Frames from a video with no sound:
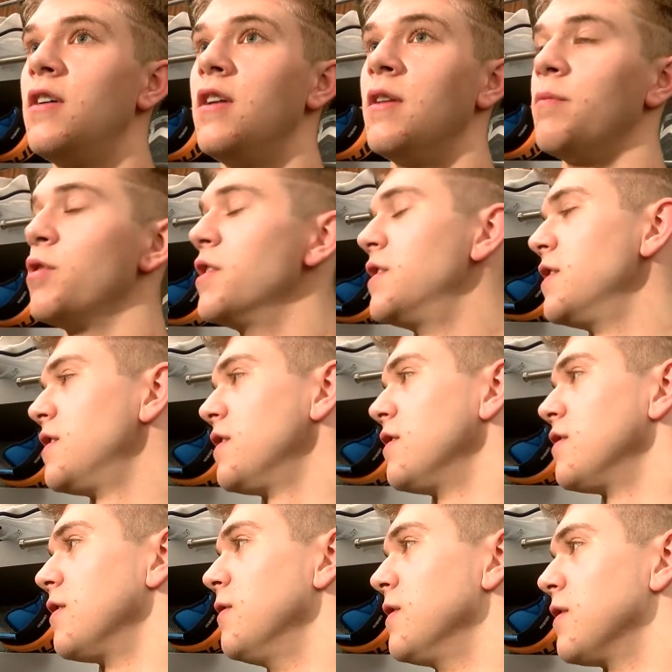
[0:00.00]
in the preseason,
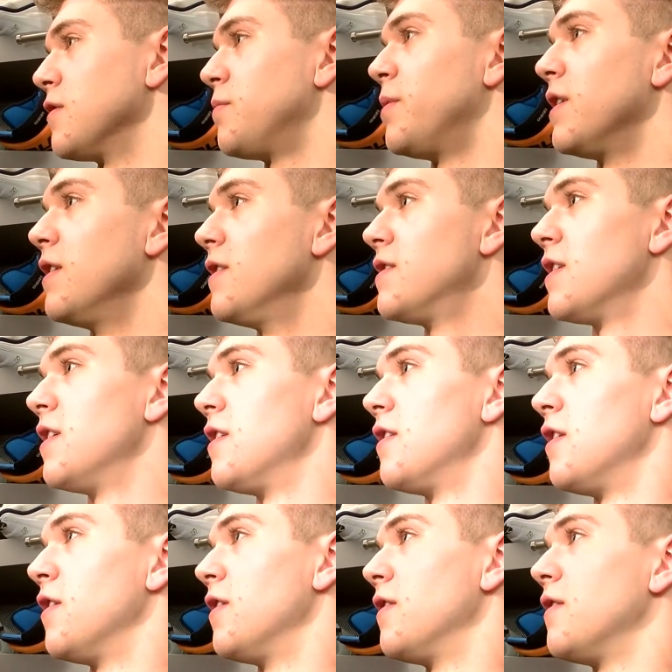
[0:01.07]
there's always those players that
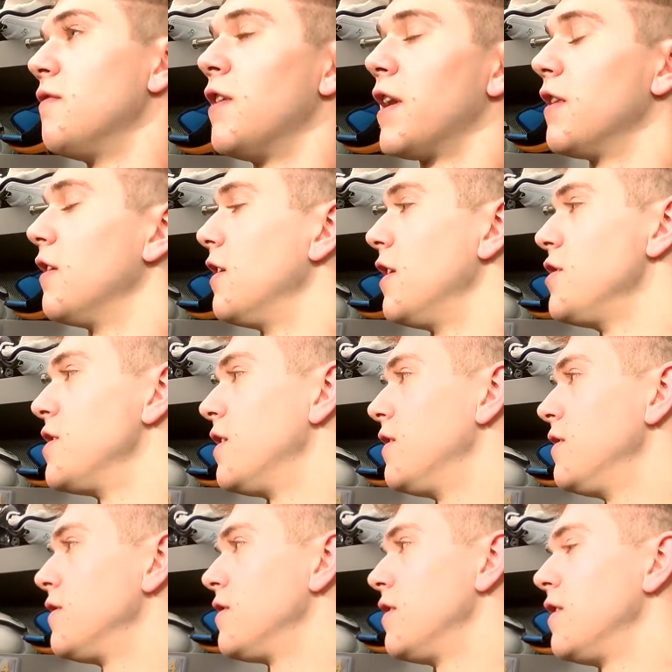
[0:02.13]
aren't regular
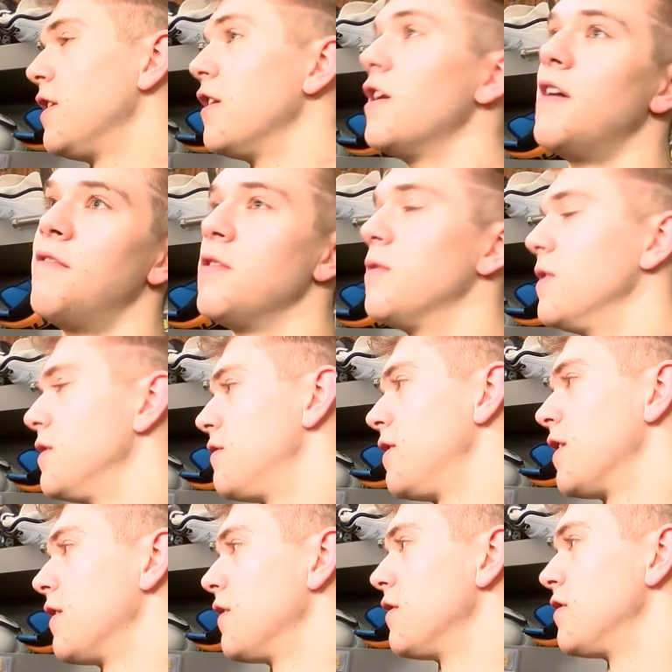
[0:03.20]
NHLers, and here everyone's
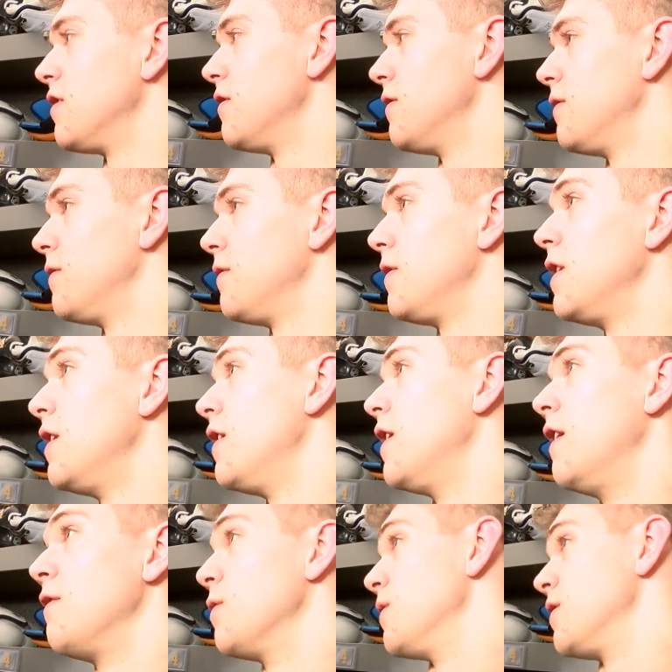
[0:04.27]
regular, so
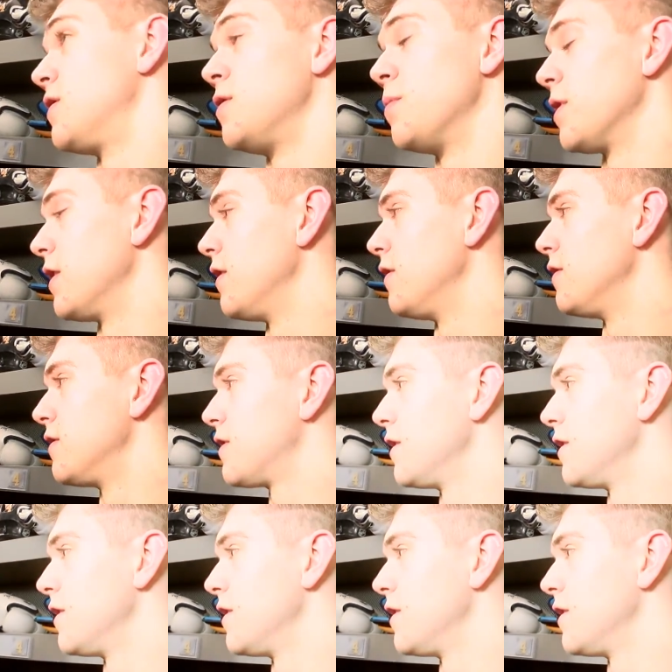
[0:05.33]
everyone's super good and